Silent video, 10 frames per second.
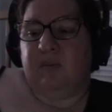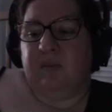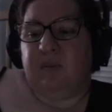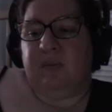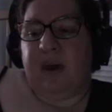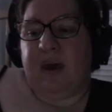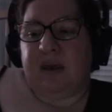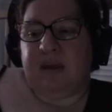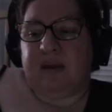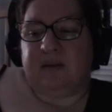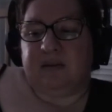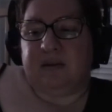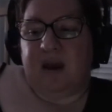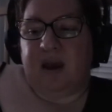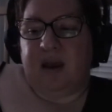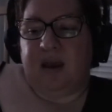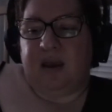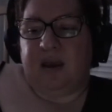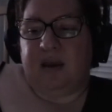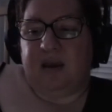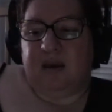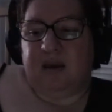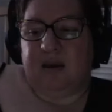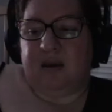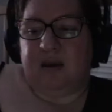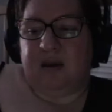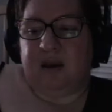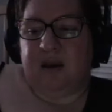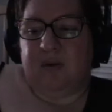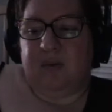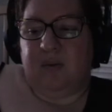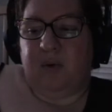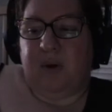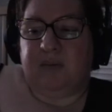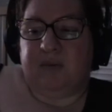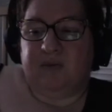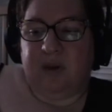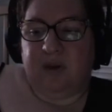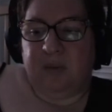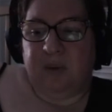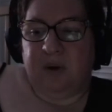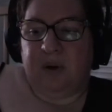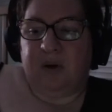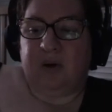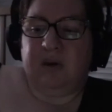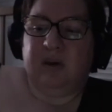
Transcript: But I'm a web developer.